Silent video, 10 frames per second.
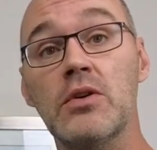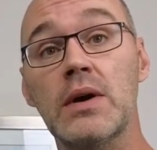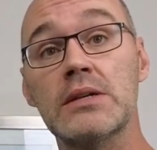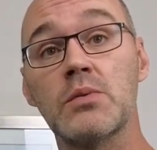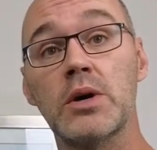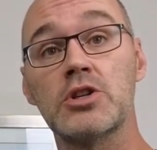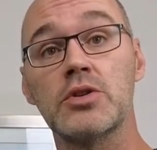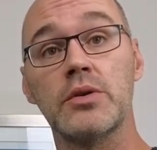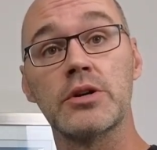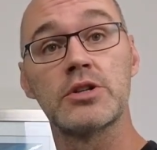view is what
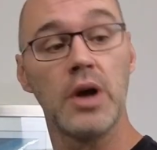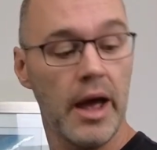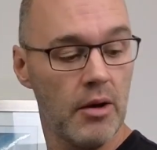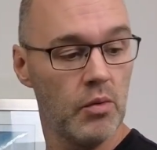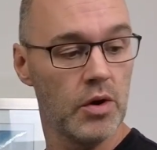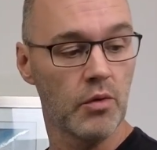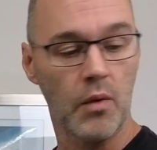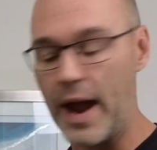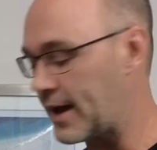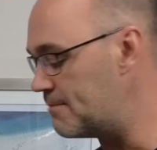George would
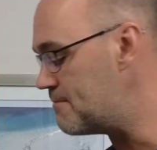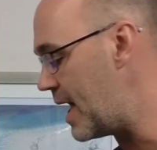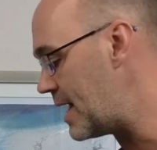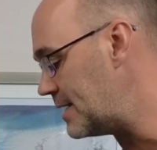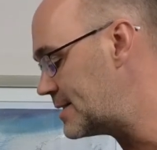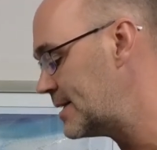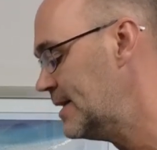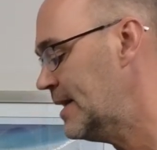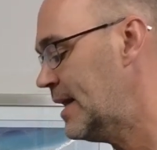recommend.